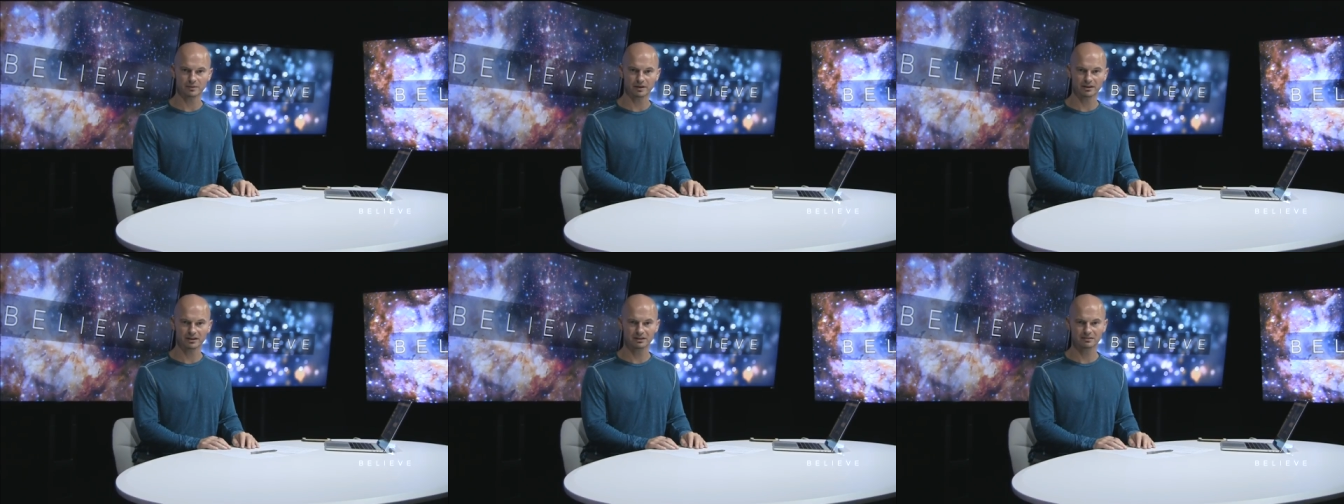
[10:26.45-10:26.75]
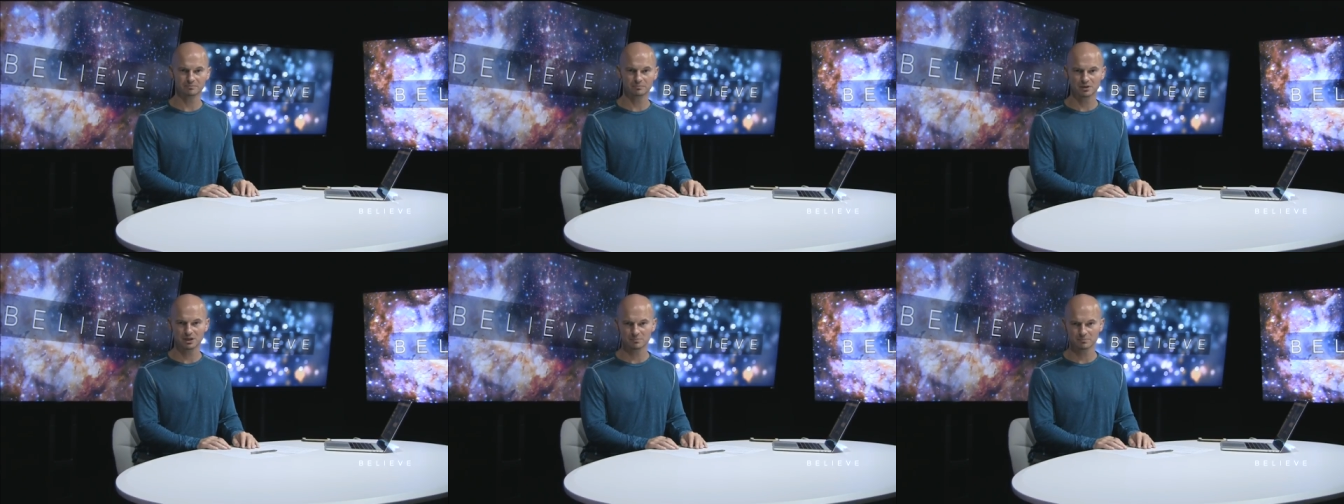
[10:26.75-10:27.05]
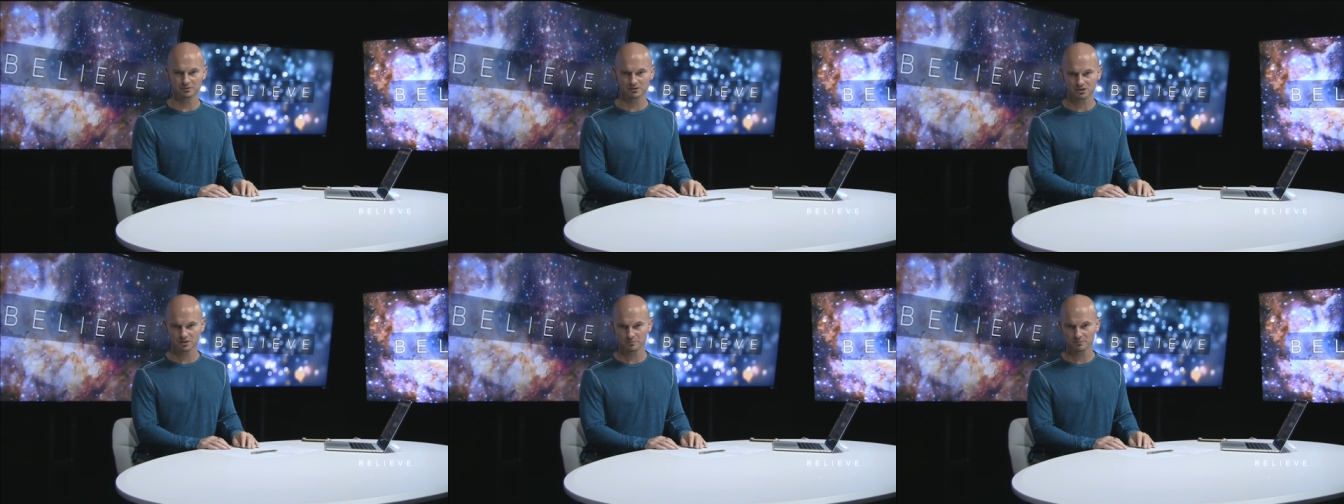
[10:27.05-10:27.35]
I think
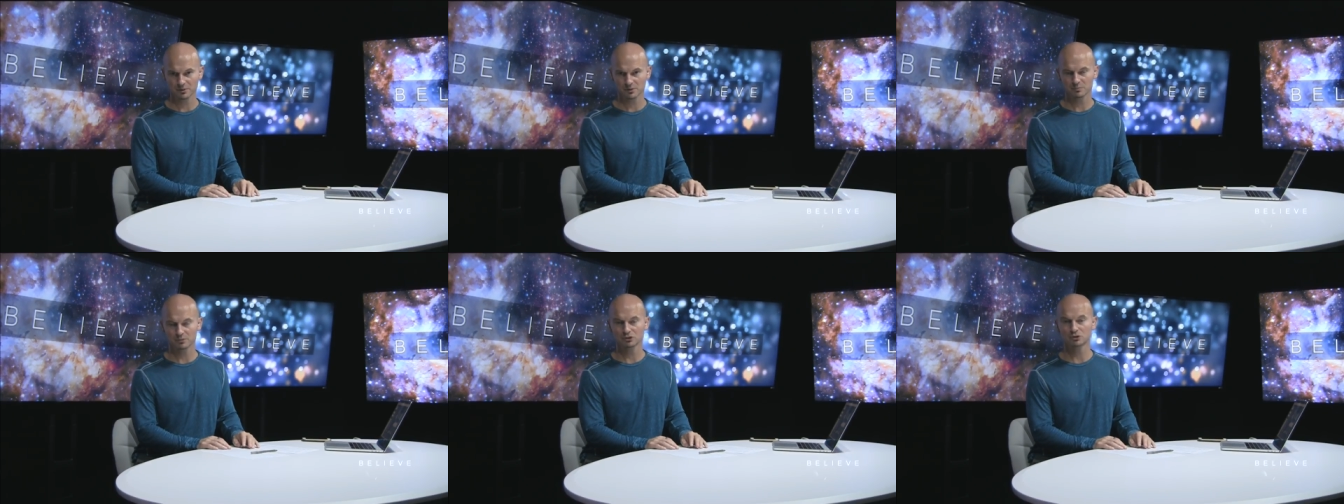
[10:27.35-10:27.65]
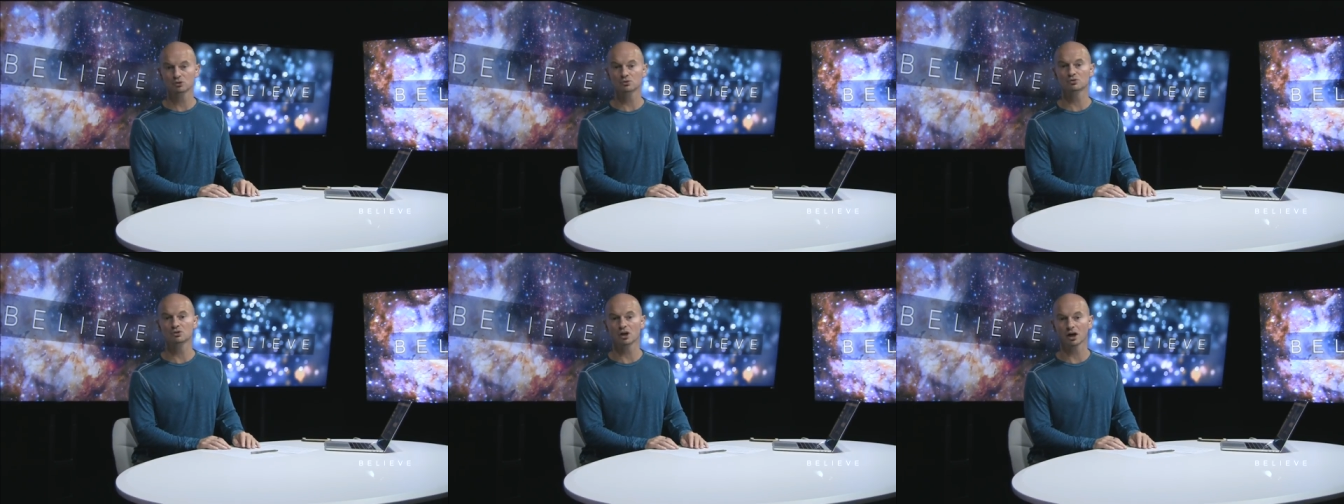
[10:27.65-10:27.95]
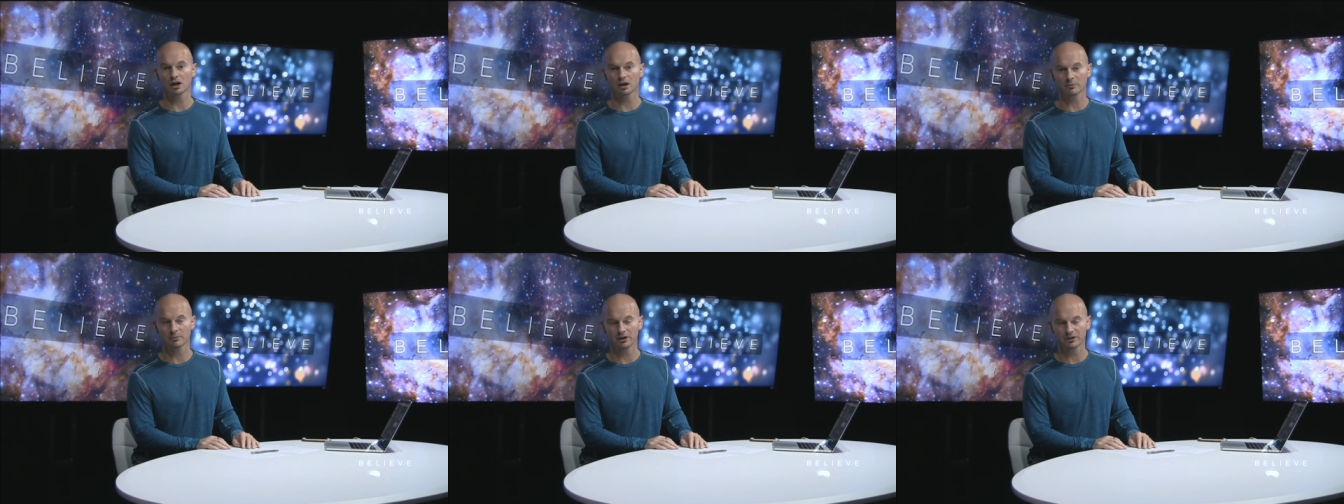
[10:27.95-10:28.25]
people, some people do
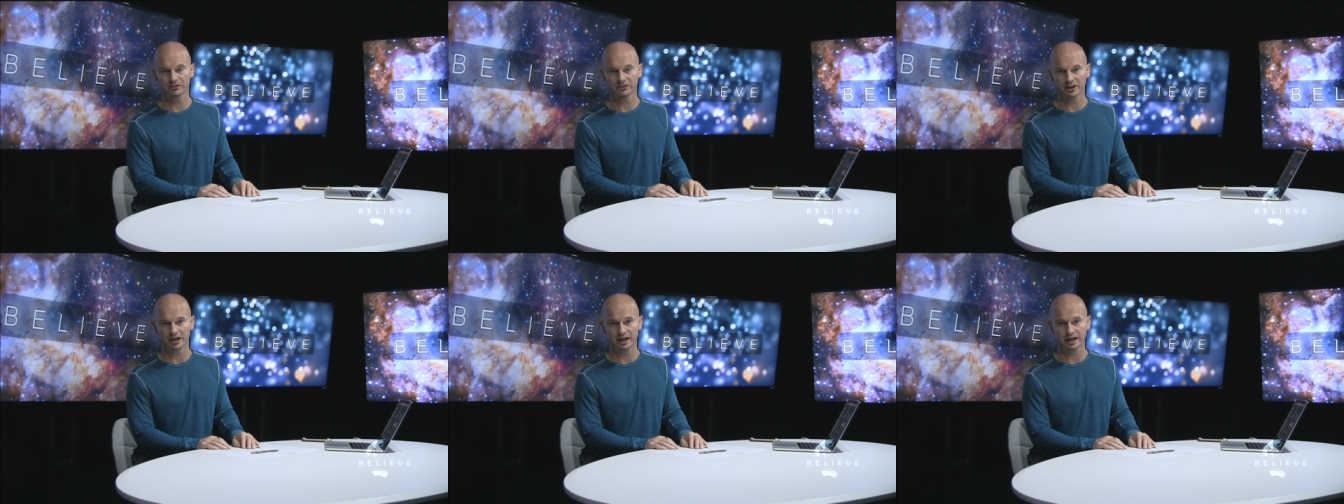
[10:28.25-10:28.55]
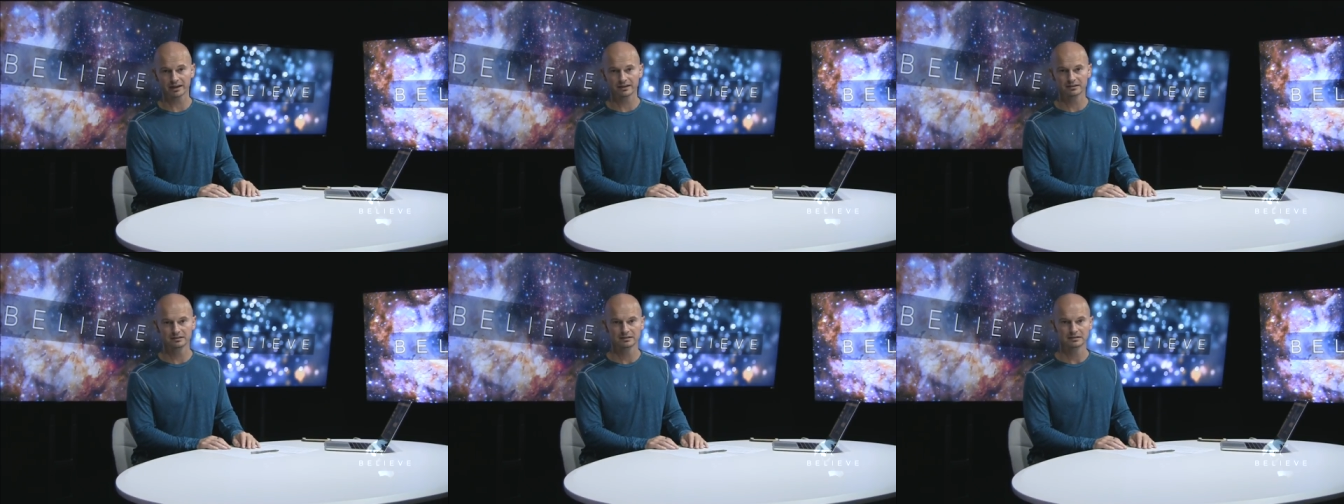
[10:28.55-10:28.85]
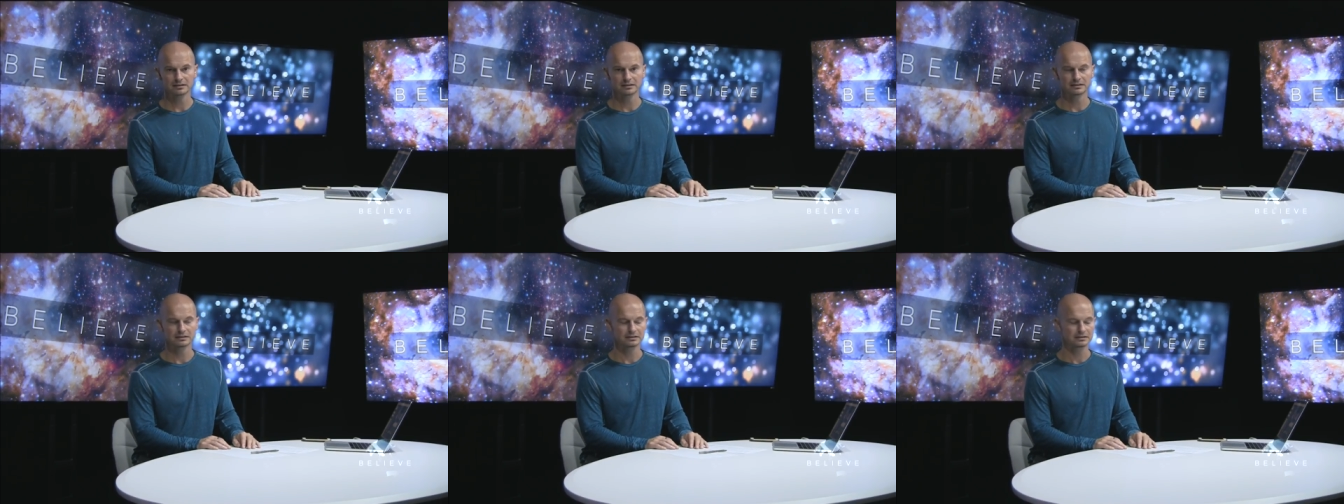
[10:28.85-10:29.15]
talk about that.
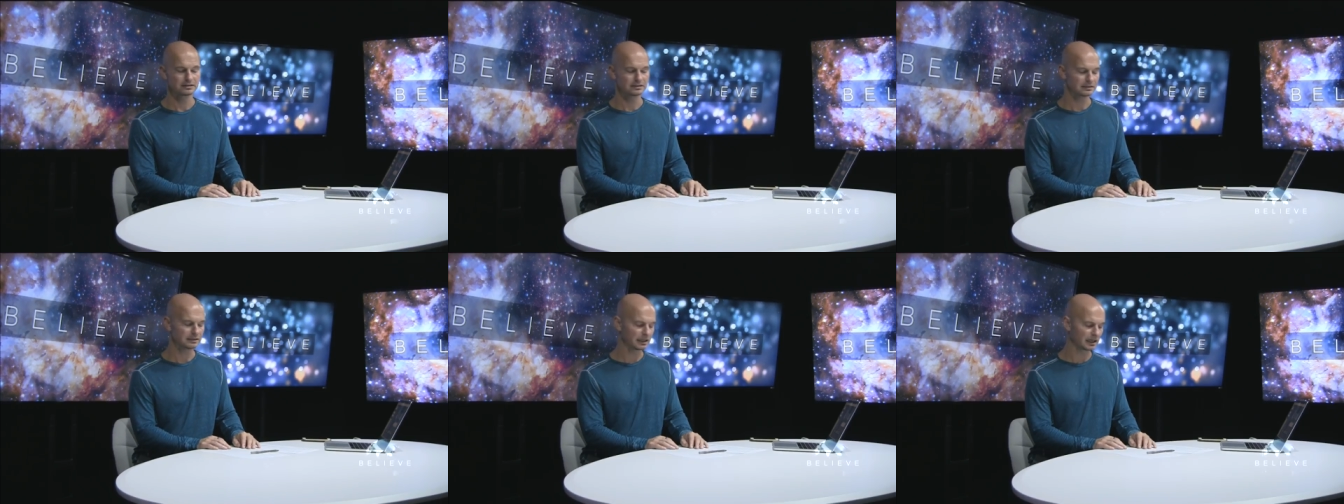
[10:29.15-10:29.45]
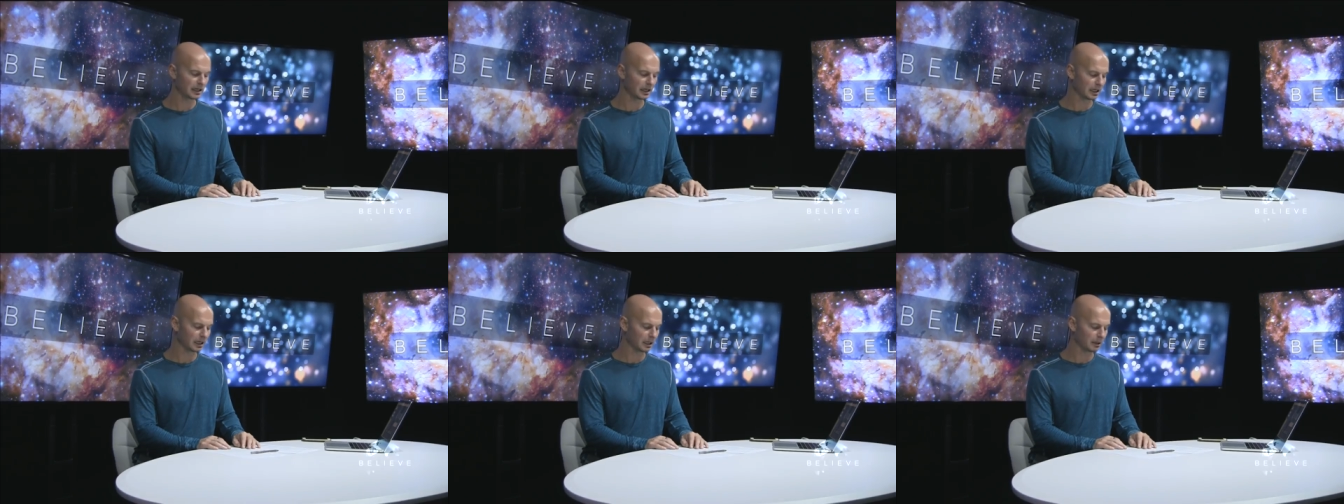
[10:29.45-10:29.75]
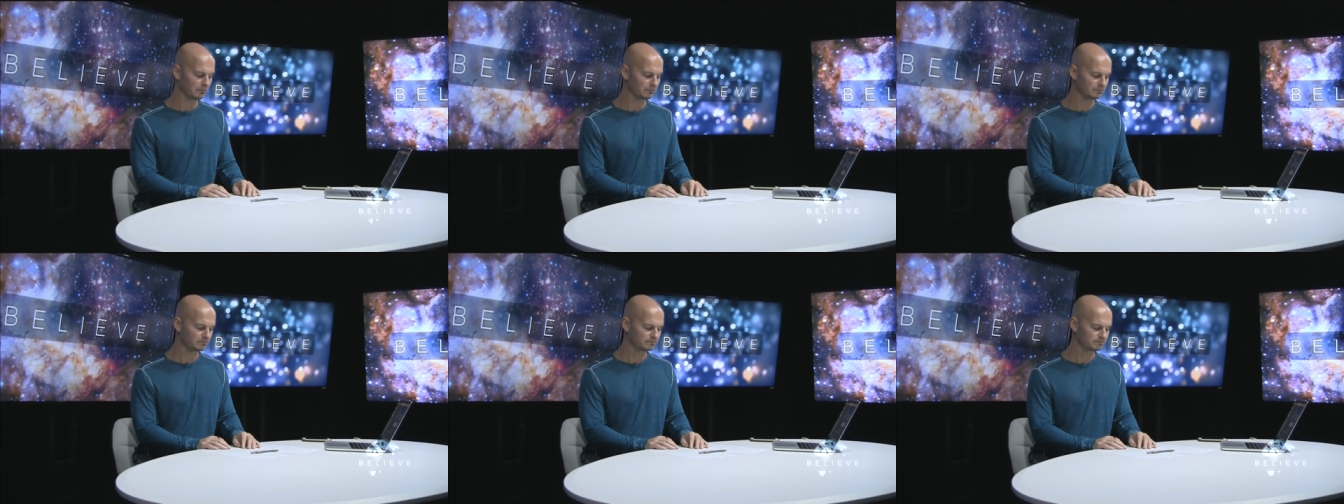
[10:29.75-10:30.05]

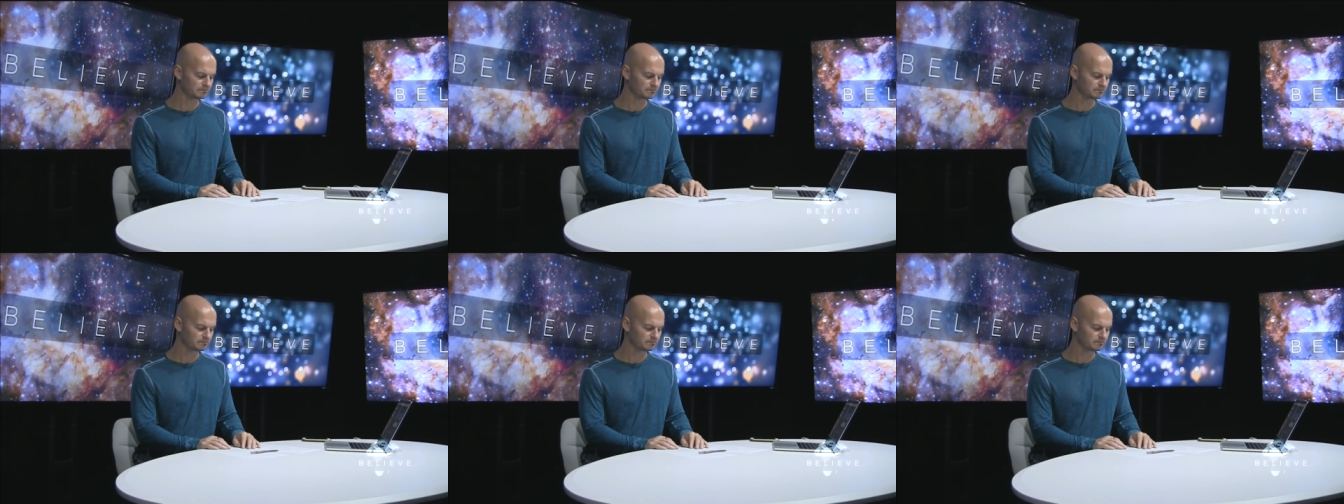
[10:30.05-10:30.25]
Um,